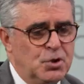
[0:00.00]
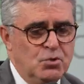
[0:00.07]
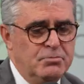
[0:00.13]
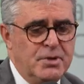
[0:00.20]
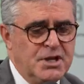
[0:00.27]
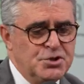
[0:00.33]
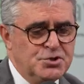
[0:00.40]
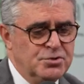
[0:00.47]
You
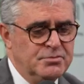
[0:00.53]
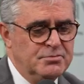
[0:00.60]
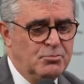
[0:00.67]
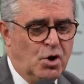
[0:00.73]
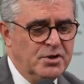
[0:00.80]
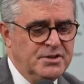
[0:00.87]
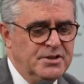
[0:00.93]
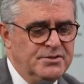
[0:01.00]
mentioned
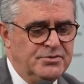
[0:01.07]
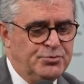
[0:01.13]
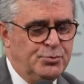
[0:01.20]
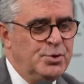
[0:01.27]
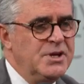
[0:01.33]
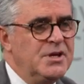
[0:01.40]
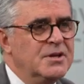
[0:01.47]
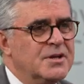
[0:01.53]
more than
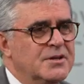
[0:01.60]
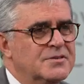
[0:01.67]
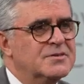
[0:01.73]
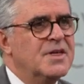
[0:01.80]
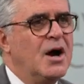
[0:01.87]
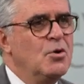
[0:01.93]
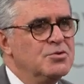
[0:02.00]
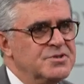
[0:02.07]

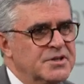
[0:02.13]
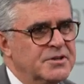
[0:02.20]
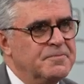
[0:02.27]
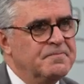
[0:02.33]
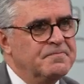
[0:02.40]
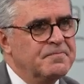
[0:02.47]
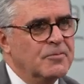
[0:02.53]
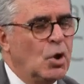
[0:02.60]

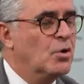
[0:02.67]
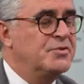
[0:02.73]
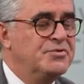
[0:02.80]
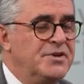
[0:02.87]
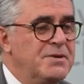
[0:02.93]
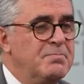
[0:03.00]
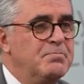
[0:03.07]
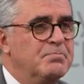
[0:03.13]
3,000 or
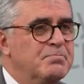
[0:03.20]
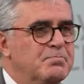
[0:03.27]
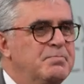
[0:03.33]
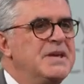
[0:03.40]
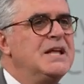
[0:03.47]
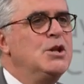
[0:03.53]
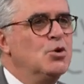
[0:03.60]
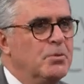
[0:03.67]
3
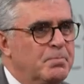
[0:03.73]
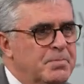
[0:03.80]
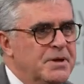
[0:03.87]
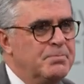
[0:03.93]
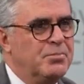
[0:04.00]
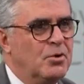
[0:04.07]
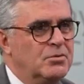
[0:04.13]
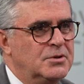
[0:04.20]
billion
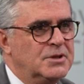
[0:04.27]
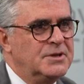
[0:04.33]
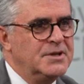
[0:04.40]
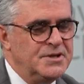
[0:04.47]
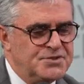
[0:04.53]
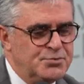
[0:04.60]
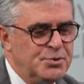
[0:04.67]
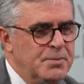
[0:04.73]
people,
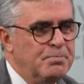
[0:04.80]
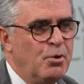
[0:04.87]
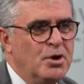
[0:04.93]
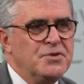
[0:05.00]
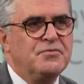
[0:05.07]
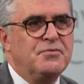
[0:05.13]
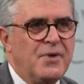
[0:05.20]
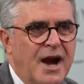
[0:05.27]
is
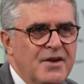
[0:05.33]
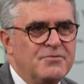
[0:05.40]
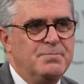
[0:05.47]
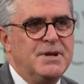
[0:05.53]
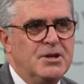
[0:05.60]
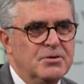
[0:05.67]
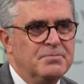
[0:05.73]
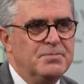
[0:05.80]
3.5
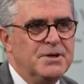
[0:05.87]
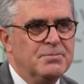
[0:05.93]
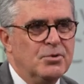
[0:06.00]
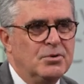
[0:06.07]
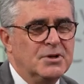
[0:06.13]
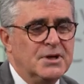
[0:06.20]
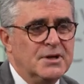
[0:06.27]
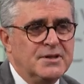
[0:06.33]
billion
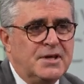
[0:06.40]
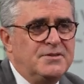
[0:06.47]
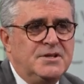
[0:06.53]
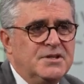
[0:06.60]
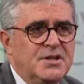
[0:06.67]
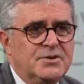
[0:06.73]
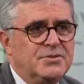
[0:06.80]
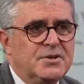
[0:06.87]
people that
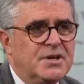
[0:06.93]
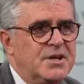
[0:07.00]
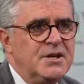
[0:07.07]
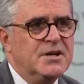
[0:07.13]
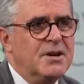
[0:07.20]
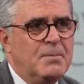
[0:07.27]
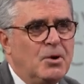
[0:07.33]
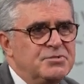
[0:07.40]
didn't
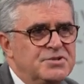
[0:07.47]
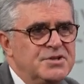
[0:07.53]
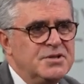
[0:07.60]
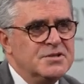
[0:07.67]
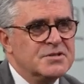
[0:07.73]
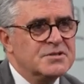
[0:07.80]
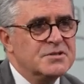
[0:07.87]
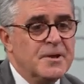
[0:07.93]
hear about
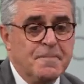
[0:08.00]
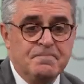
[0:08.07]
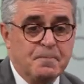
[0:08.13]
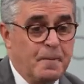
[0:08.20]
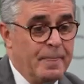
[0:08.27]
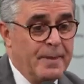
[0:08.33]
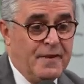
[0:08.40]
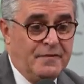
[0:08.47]
Jesus.
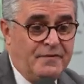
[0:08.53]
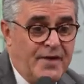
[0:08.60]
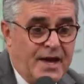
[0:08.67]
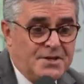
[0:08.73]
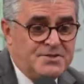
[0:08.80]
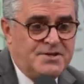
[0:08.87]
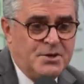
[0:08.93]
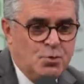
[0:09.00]
That's correct.
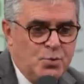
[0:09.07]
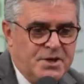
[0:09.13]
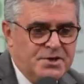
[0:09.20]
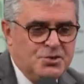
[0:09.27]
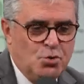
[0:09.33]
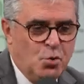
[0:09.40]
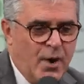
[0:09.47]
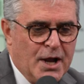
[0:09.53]
That's the
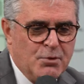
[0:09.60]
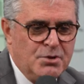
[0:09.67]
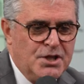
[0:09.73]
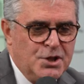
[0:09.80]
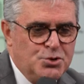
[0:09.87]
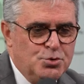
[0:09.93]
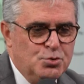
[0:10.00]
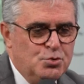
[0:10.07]
reason why we
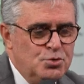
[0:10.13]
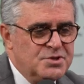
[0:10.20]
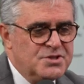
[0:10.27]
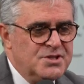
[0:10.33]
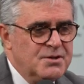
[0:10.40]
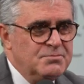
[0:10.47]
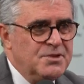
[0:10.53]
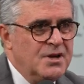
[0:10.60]
need to do
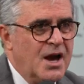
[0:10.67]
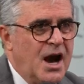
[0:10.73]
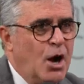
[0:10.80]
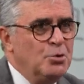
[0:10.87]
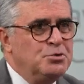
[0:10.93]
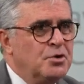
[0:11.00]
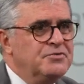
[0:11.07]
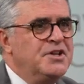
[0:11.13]
something
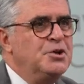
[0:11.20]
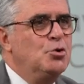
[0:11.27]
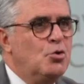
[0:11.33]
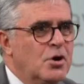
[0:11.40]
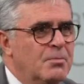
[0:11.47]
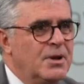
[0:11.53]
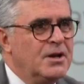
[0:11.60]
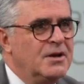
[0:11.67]
out of the
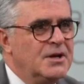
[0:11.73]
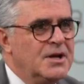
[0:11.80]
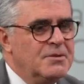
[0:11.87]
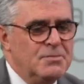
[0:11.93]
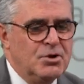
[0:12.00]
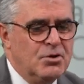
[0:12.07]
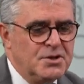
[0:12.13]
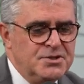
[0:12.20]
normal.
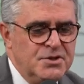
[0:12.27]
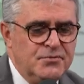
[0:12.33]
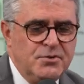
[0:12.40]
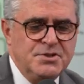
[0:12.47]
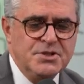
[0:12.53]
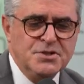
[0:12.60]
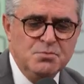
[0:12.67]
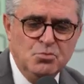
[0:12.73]
Because if
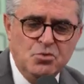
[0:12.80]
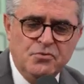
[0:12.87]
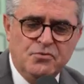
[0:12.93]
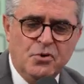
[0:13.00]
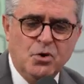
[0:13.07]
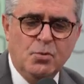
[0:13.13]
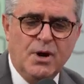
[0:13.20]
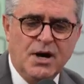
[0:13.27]
we just move
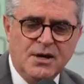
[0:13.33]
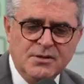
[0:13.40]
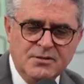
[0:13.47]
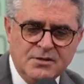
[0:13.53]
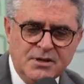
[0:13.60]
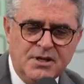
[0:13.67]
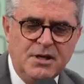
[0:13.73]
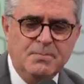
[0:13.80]
forward,
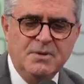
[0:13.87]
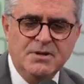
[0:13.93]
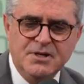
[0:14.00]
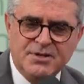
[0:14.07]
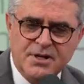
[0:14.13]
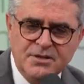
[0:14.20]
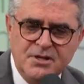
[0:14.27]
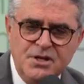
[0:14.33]
keeping
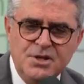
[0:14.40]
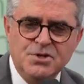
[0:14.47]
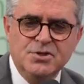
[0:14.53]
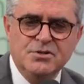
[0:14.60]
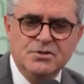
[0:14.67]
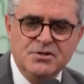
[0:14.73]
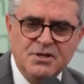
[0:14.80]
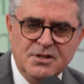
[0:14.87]
the
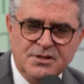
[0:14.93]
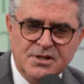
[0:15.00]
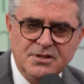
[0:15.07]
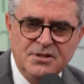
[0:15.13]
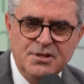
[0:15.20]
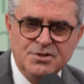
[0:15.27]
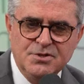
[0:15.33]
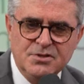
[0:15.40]
traditions and the
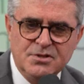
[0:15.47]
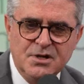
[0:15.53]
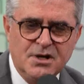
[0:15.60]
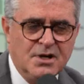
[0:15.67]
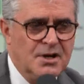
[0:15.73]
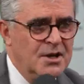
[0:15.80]
traditions,